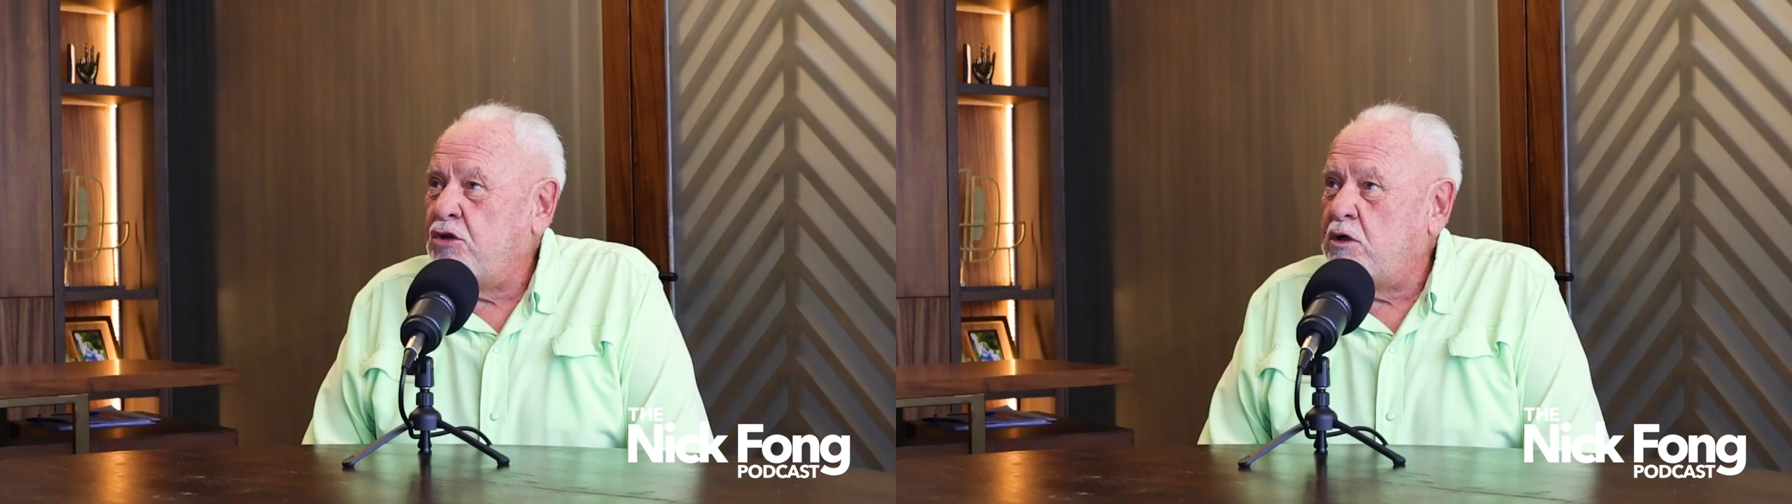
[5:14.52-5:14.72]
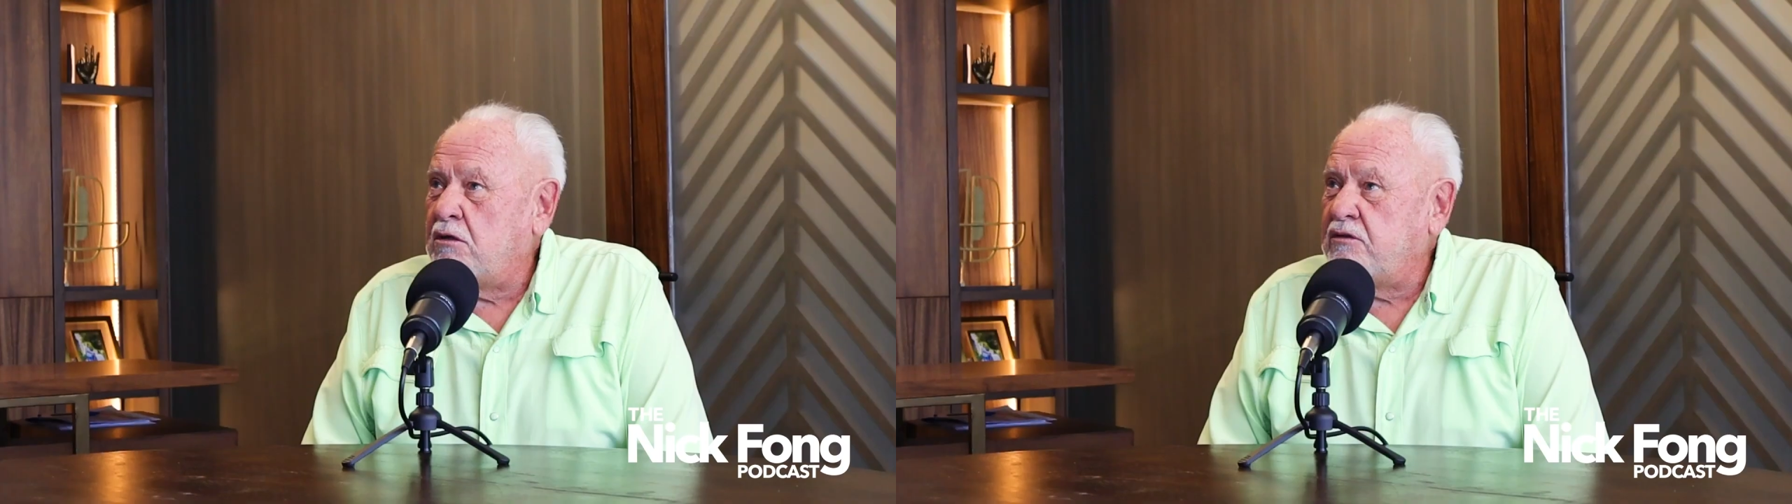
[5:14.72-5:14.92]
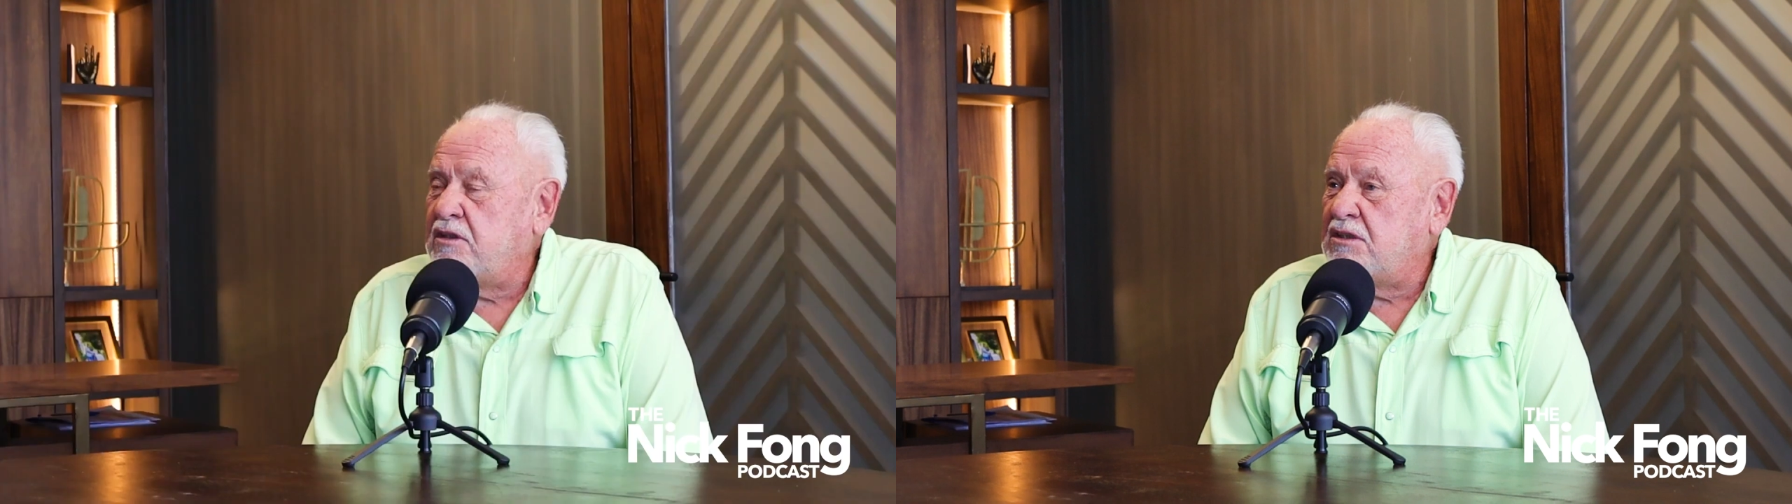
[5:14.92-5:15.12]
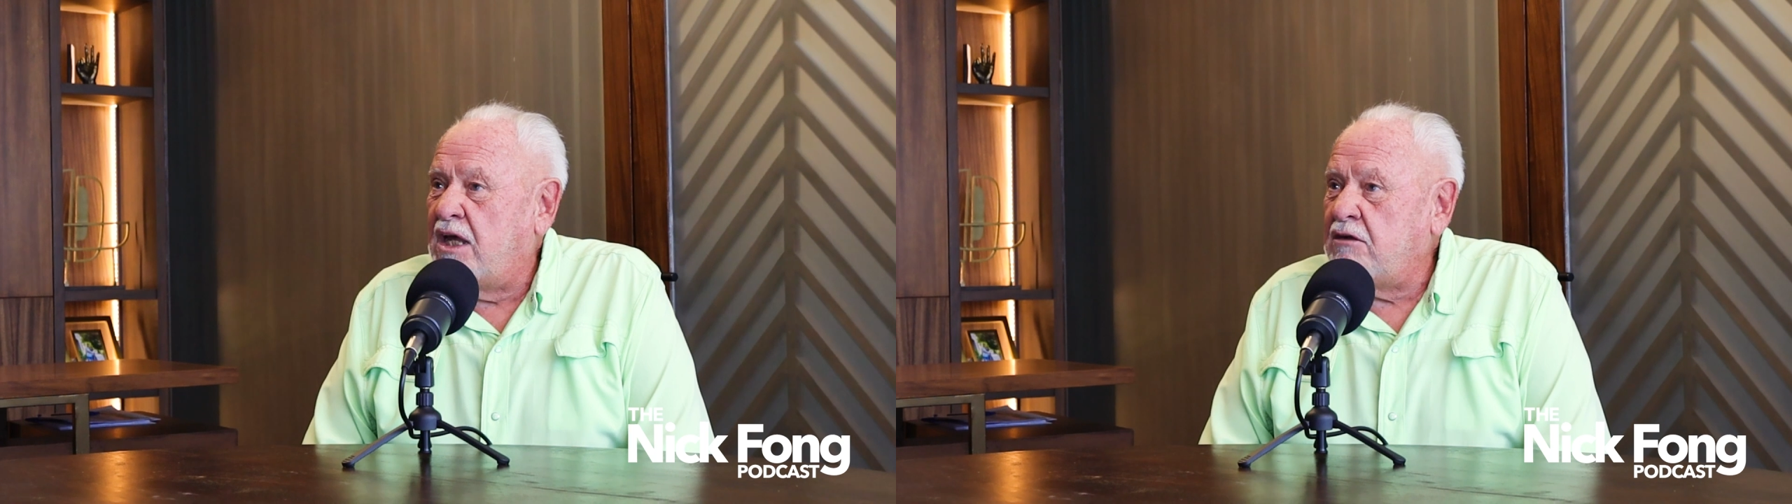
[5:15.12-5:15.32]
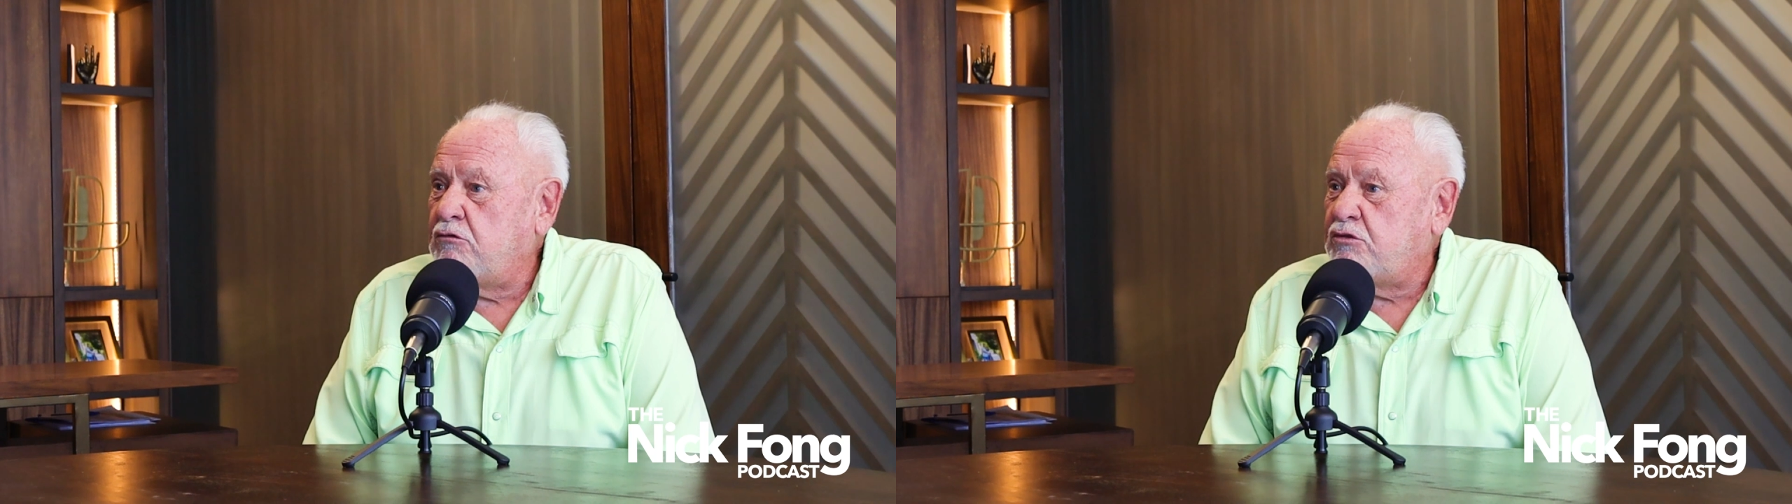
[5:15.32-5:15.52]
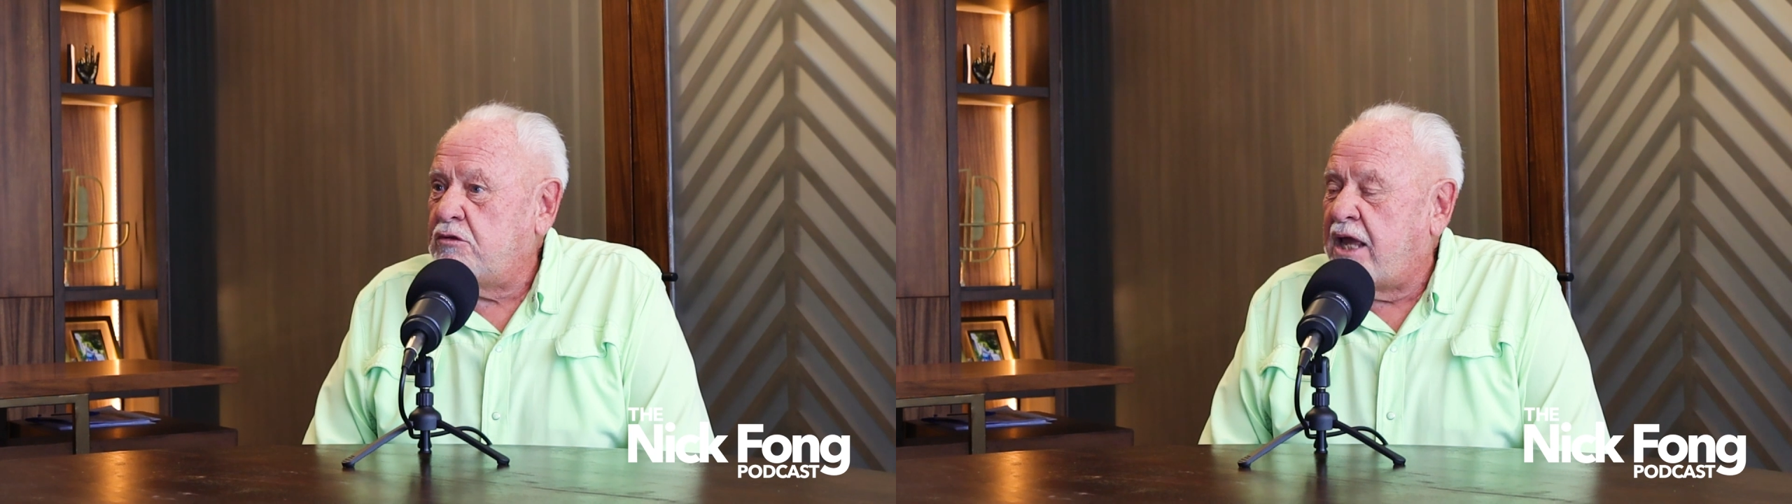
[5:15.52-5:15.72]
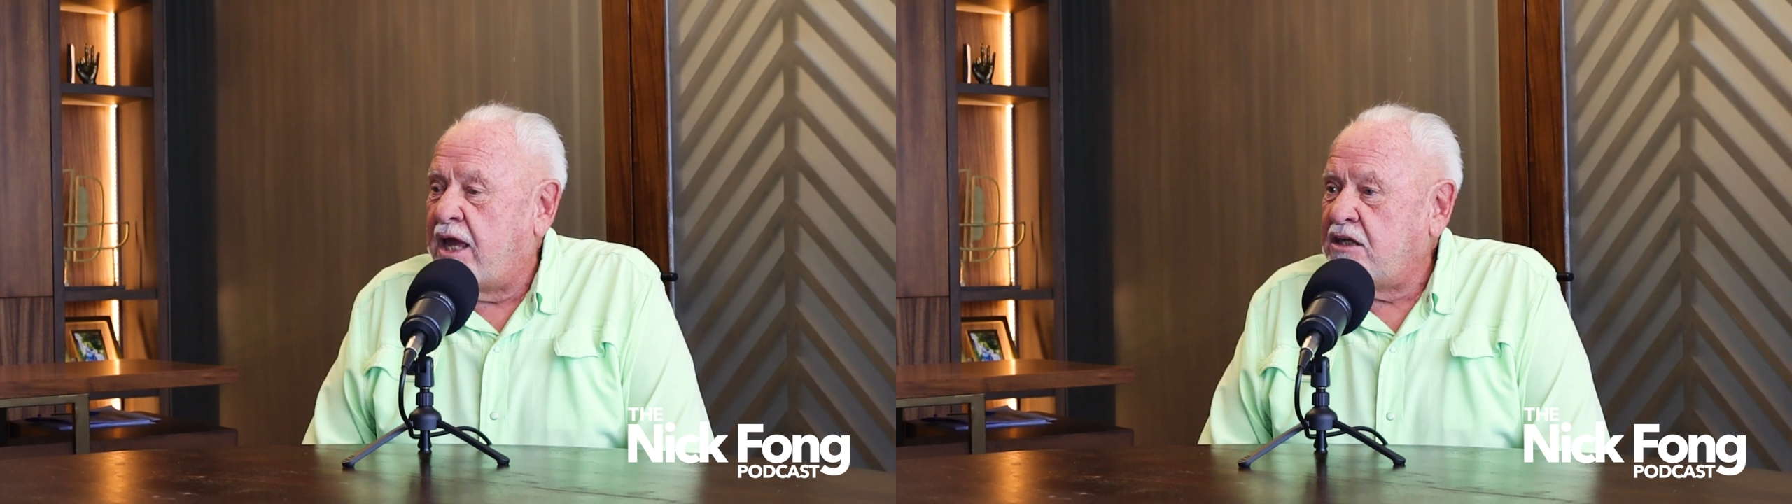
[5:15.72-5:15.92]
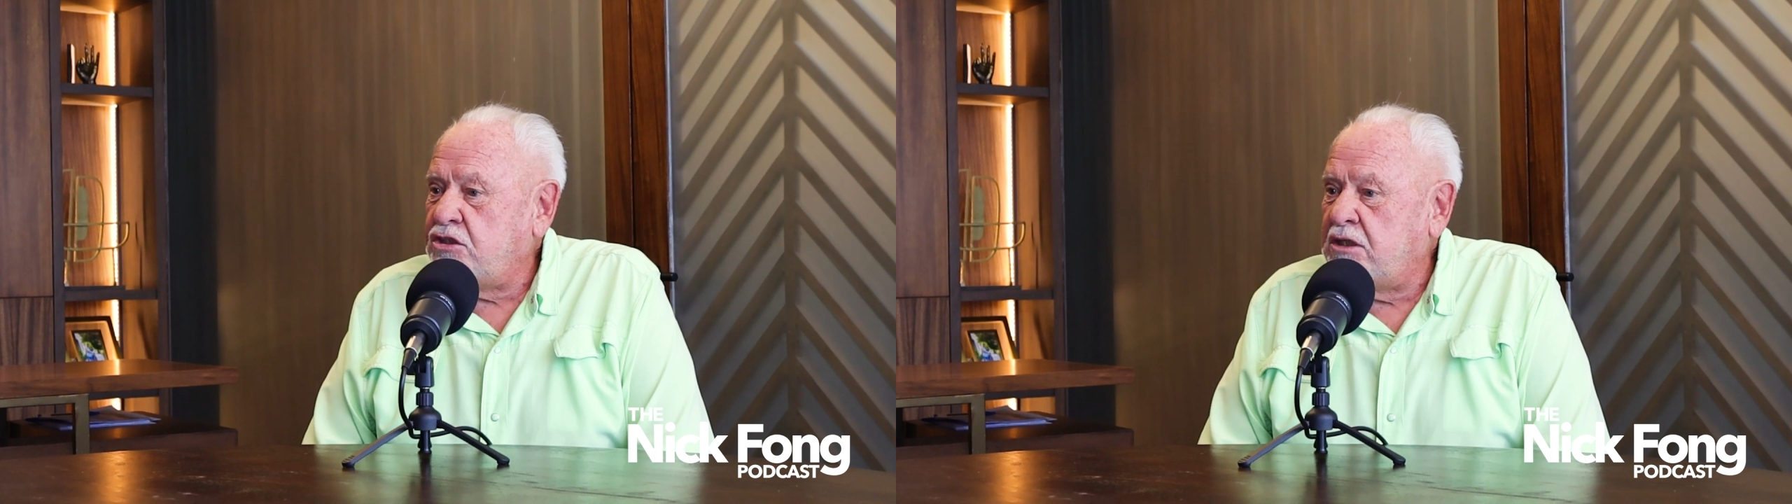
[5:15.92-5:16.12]
Well, not
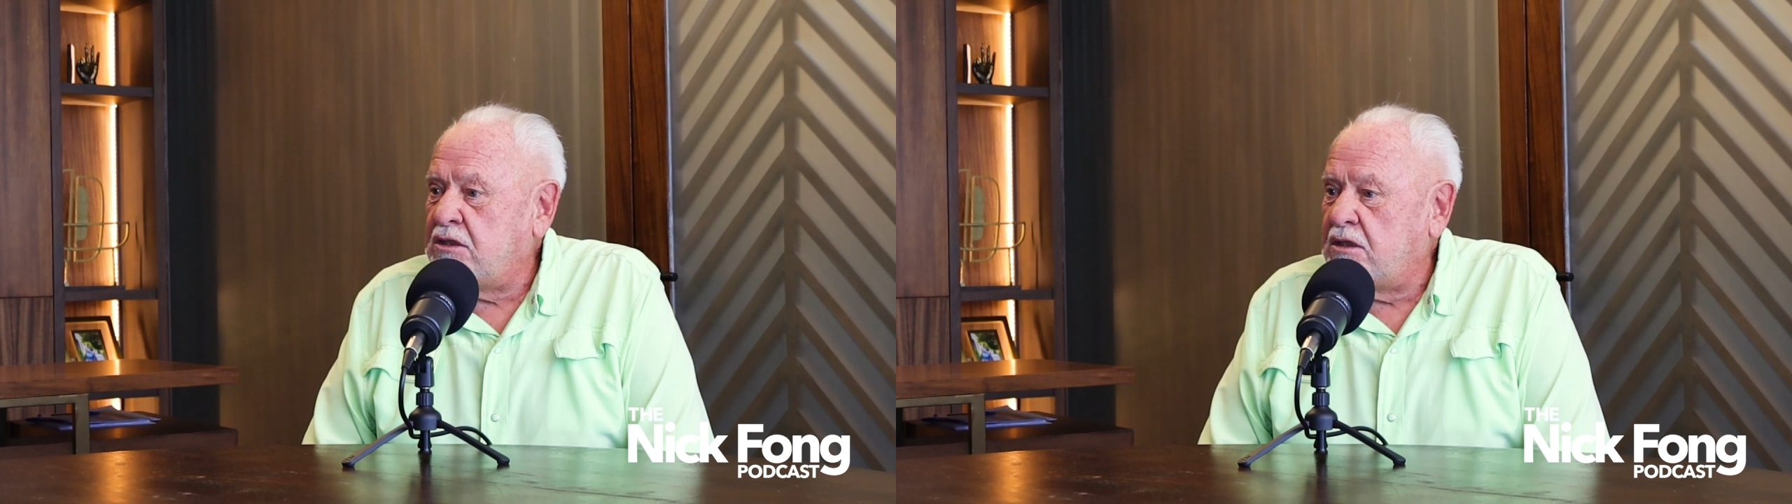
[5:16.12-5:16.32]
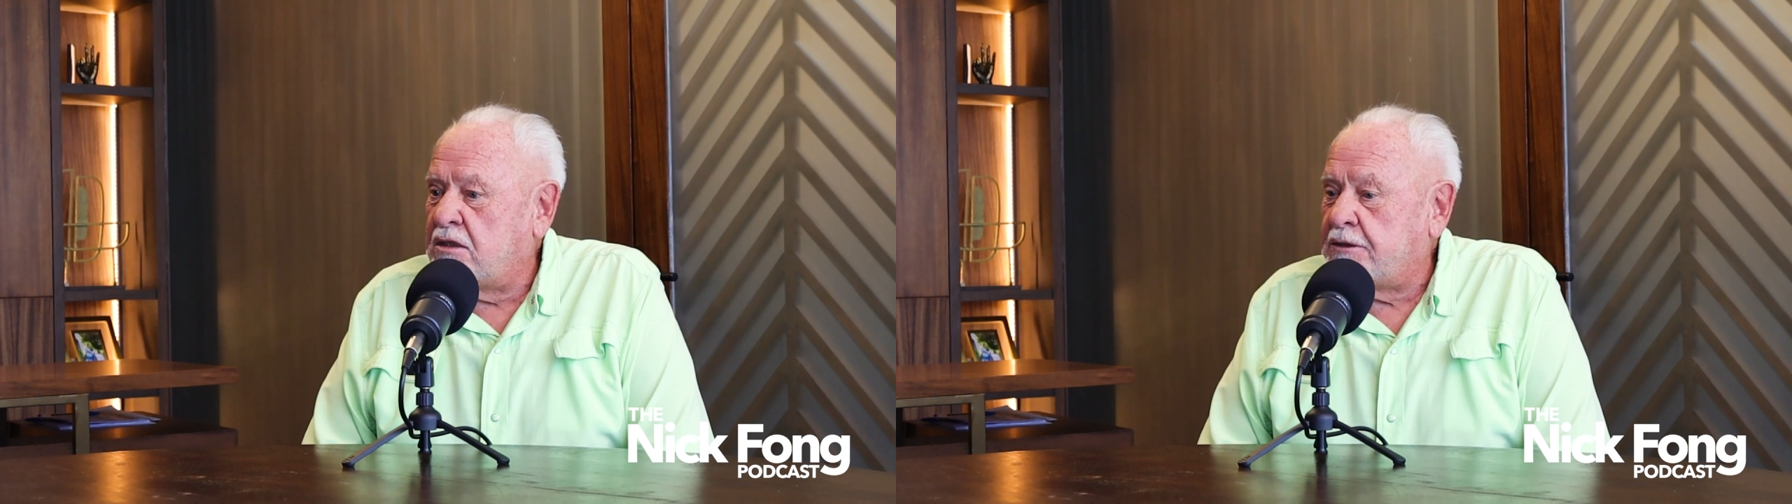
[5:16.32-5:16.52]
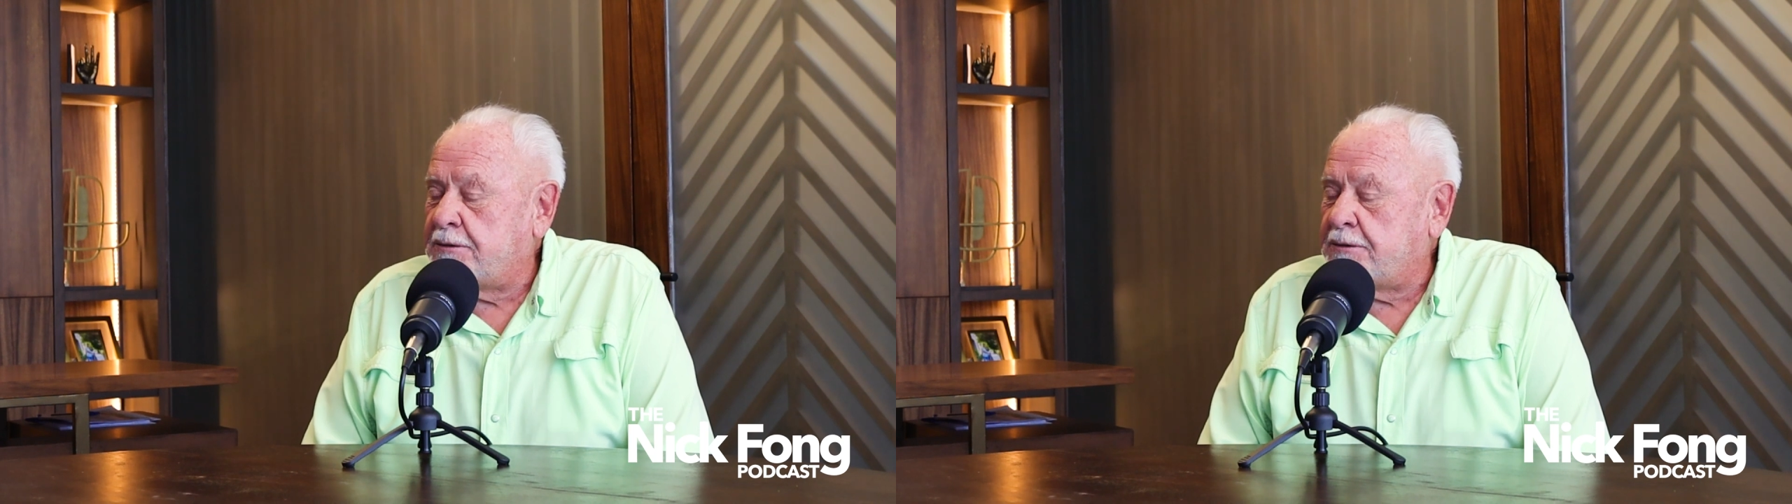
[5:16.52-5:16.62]
actually,